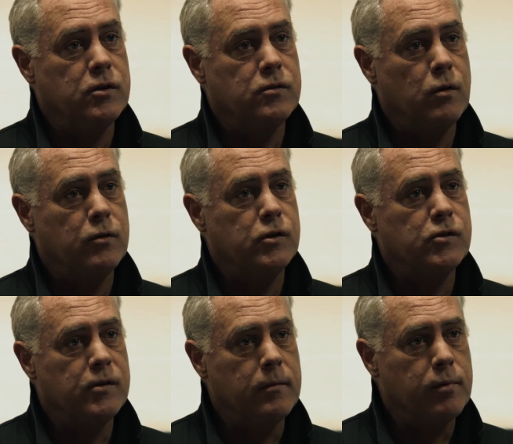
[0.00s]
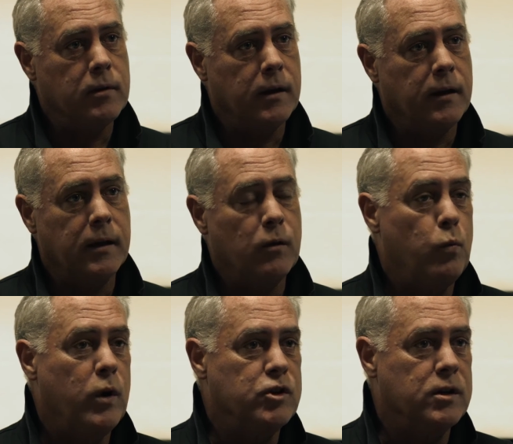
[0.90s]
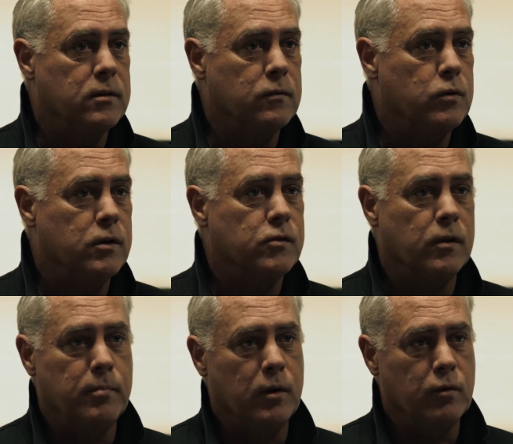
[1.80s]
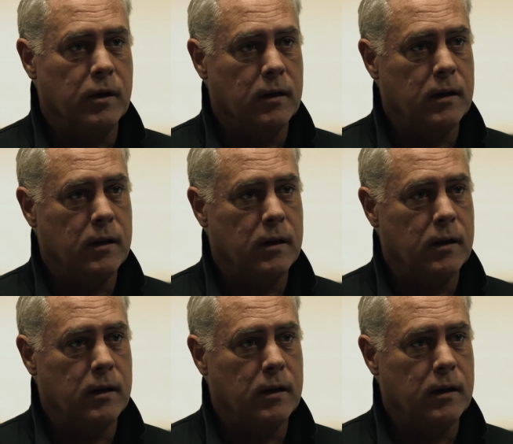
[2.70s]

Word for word: It's not just simply I get a widget that works on a building.